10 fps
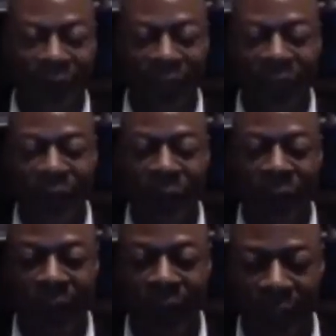things,
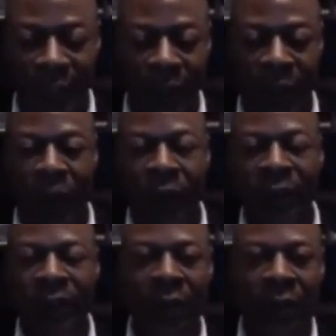but you know, on these
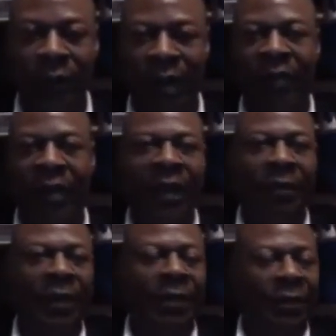calls we have a lot of
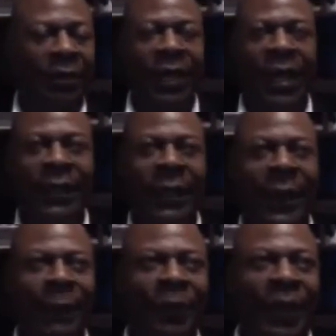people that
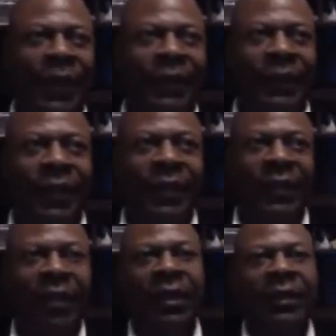
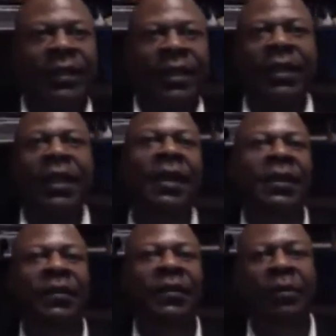they're in a
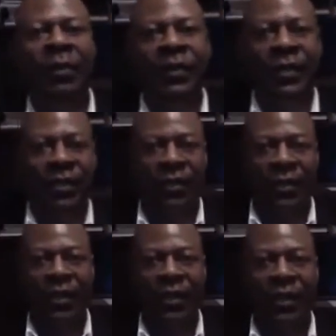lot of different
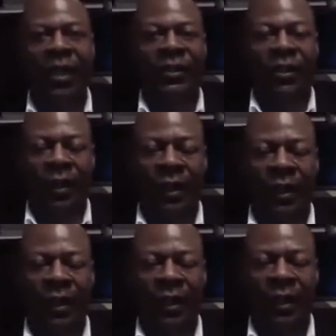positions in their journey.
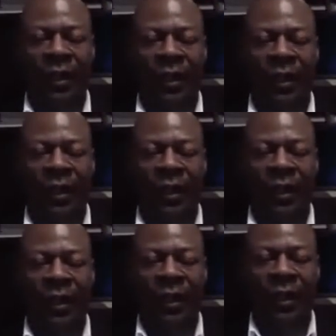Either
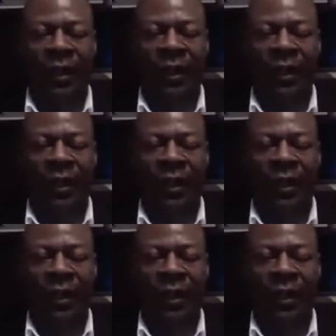they may